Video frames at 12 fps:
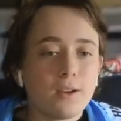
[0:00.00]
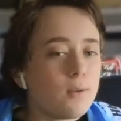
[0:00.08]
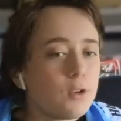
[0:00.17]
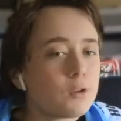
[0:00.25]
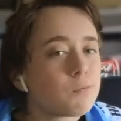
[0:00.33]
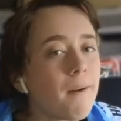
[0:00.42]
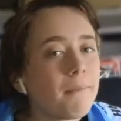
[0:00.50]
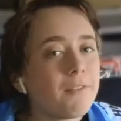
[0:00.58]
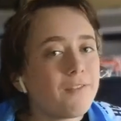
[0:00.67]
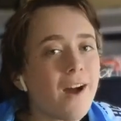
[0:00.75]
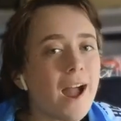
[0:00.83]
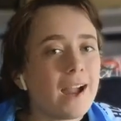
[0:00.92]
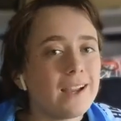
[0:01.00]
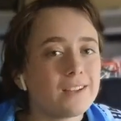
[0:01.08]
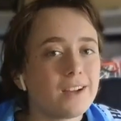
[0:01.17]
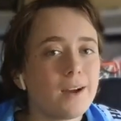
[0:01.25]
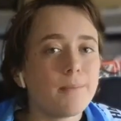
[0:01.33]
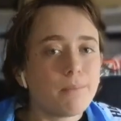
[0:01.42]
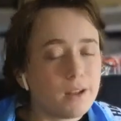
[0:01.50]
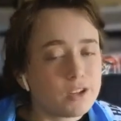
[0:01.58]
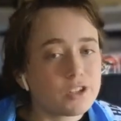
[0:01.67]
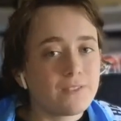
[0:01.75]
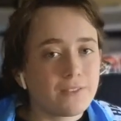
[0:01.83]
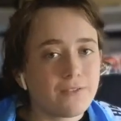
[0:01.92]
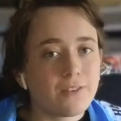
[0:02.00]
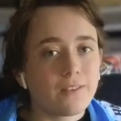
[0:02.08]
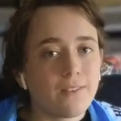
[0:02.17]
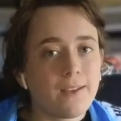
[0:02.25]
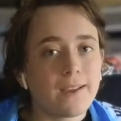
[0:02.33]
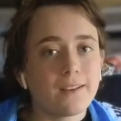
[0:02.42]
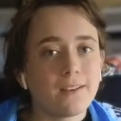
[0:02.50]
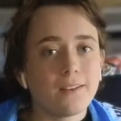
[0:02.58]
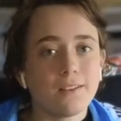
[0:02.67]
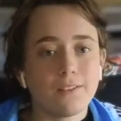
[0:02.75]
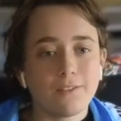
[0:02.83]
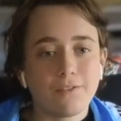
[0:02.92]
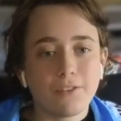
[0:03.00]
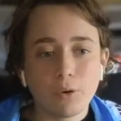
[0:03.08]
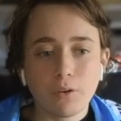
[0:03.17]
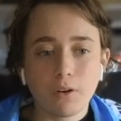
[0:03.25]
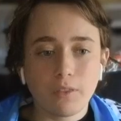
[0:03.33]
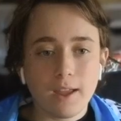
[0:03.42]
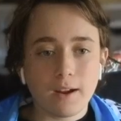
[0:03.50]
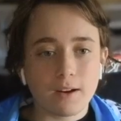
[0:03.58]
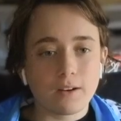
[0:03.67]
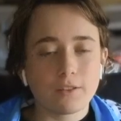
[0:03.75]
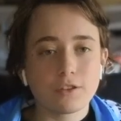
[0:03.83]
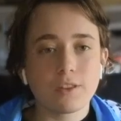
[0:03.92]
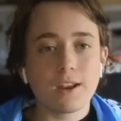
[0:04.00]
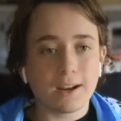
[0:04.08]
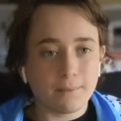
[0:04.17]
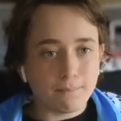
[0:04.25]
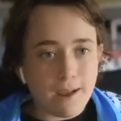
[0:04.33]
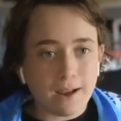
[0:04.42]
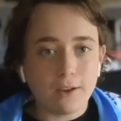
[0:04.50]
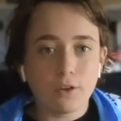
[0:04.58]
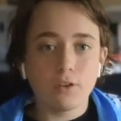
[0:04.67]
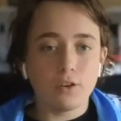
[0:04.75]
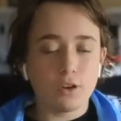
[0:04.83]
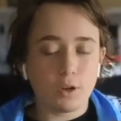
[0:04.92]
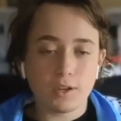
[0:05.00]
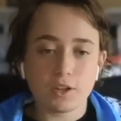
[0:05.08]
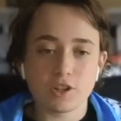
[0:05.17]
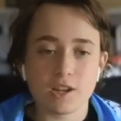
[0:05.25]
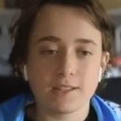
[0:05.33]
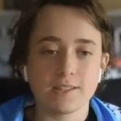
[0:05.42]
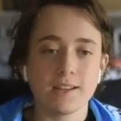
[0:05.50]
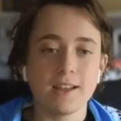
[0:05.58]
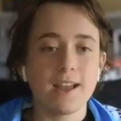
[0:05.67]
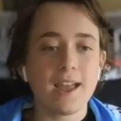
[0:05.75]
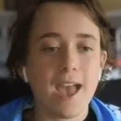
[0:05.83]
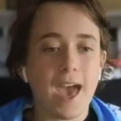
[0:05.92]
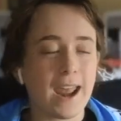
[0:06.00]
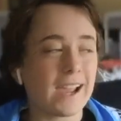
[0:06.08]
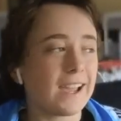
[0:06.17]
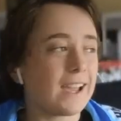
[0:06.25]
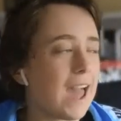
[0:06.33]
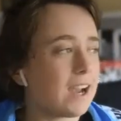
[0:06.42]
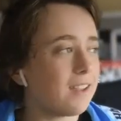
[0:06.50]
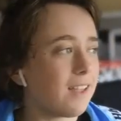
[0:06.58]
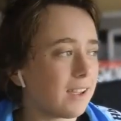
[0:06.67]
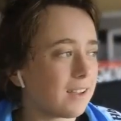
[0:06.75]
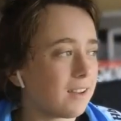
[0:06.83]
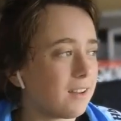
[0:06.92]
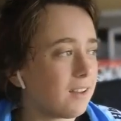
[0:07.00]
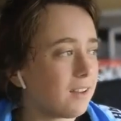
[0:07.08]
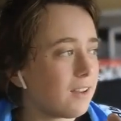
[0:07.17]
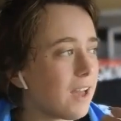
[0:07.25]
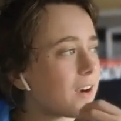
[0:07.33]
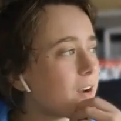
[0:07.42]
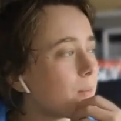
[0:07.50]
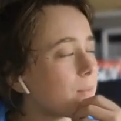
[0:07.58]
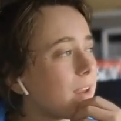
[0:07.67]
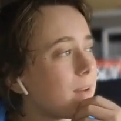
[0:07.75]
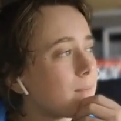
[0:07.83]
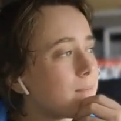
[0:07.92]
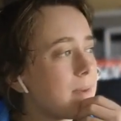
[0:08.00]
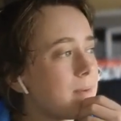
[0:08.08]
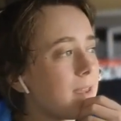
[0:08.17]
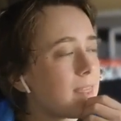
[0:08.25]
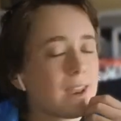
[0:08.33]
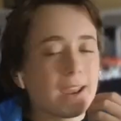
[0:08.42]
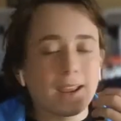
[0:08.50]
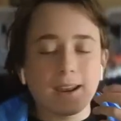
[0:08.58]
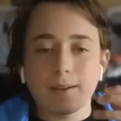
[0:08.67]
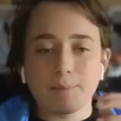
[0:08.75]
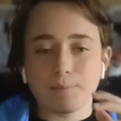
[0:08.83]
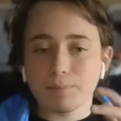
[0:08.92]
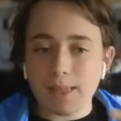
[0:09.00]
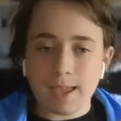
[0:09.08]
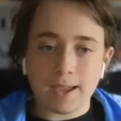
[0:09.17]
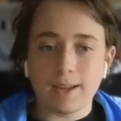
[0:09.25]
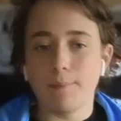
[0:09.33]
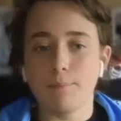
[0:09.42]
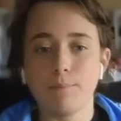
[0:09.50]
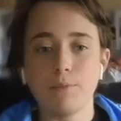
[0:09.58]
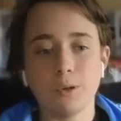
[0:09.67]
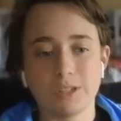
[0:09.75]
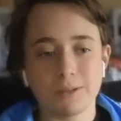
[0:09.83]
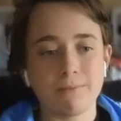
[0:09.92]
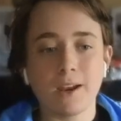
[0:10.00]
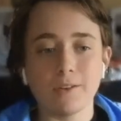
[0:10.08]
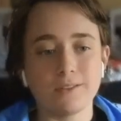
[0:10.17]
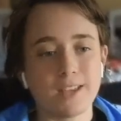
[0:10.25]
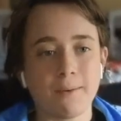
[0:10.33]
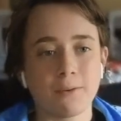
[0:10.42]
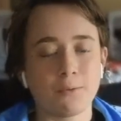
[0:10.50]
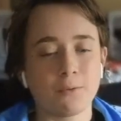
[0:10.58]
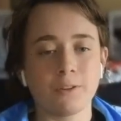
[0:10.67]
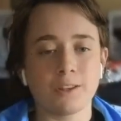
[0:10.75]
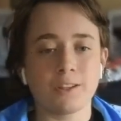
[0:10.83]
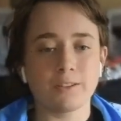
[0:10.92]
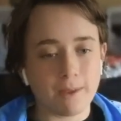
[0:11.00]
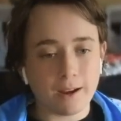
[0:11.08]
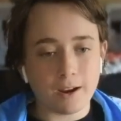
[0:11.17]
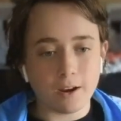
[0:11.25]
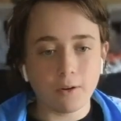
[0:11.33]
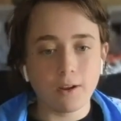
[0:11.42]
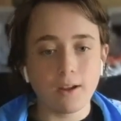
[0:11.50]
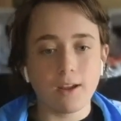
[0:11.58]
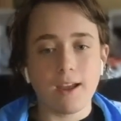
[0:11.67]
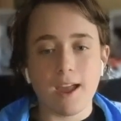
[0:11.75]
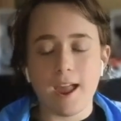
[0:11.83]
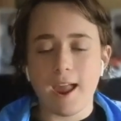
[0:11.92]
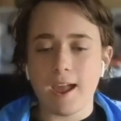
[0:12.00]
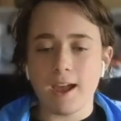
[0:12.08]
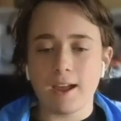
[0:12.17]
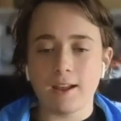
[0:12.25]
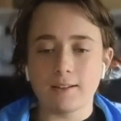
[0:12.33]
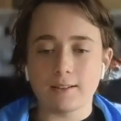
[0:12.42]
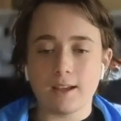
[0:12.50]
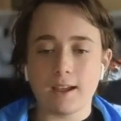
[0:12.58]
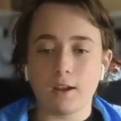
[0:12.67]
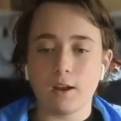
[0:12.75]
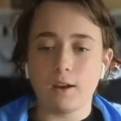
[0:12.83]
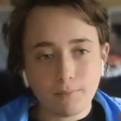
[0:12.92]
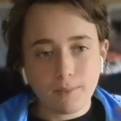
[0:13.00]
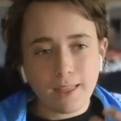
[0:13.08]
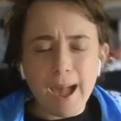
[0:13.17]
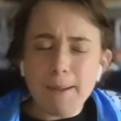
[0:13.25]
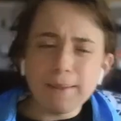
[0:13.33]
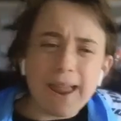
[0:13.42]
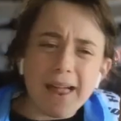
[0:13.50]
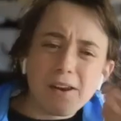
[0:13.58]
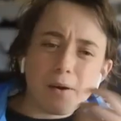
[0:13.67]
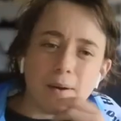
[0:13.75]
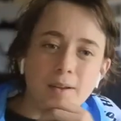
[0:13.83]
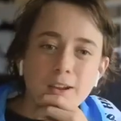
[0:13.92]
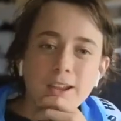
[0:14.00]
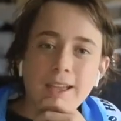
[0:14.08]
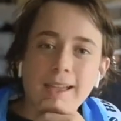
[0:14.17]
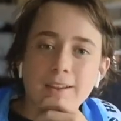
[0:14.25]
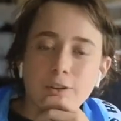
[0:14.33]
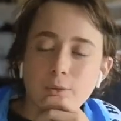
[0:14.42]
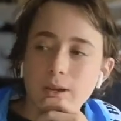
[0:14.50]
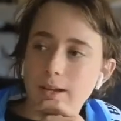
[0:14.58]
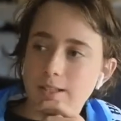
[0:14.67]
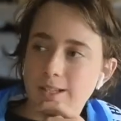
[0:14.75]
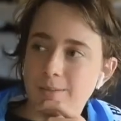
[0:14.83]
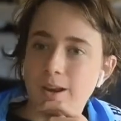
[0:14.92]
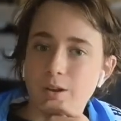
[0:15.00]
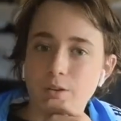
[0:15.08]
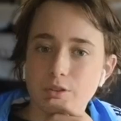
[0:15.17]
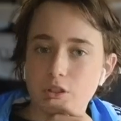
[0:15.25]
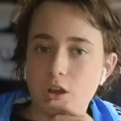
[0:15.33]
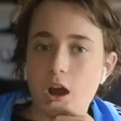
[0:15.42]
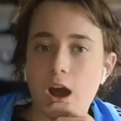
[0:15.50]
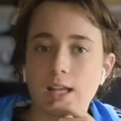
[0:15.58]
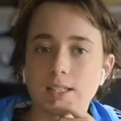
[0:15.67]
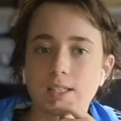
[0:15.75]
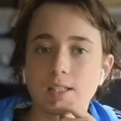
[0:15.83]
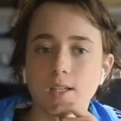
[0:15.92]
probably find a bunch of different like food there, so then I could make new dishes, and I could kind of like, I don't know, maybe, and then I could do a tomato sandwich with the tomato, and I could, I mean, I don't know, I could do like a tomato sauce,